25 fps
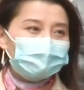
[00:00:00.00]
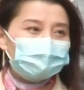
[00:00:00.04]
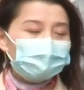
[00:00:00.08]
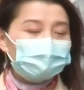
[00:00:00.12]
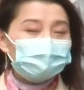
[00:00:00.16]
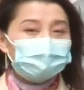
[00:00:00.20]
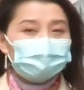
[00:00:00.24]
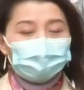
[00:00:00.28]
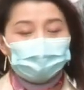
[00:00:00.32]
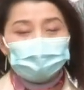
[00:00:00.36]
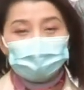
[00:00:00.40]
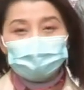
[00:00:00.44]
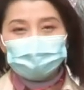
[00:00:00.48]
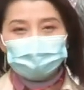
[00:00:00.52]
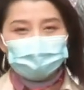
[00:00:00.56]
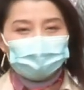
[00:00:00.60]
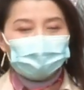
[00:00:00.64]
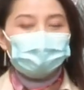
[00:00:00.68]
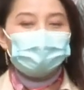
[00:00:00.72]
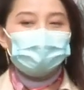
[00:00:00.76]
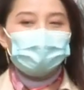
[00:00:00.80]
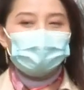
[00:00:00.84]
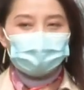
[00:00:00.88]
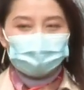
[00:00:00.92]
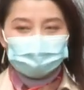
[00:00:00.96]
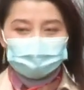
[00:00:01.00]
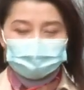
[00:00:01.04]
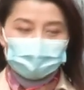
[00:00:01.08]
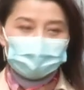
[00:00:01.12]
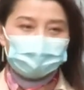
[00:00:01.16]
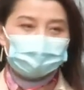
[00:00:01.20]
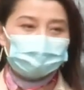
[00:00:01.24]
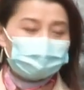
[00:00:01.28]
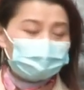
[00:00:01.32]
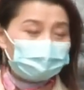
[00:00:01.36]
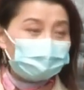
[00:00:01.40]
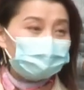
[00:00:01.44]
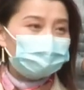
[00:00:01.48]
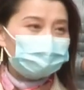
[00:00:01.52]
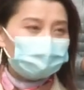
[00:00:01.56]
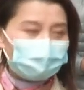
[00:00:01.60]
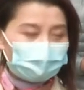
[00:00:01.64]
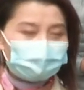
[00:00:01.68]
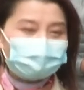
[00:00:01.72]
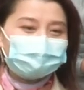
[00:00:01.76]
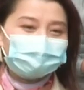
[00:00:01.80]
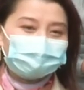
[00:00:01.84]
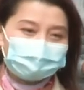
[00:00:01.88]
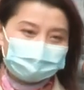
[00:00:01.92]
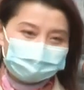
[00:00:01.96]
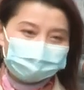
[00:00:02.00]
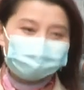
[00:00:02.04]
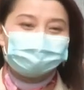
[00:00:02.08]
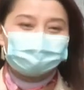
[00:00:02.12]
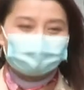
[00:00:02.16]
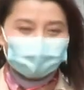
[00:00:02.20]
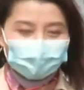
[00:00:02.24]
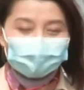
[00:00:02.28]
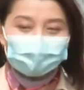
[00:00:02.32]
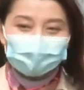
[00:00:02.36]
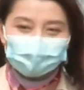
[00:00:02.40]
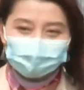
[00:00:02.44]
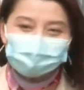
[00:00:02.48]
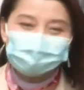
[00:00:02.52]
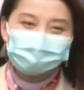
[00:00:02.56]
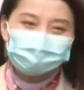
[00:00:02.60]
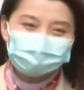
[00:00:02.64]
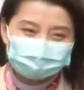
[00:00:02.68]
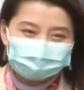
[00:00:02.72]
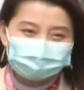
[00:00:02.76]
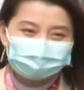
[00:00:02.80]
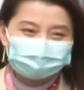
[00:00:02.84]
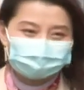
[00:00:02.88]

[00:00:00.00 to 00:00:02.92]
with all the healthcare workers. Thank you.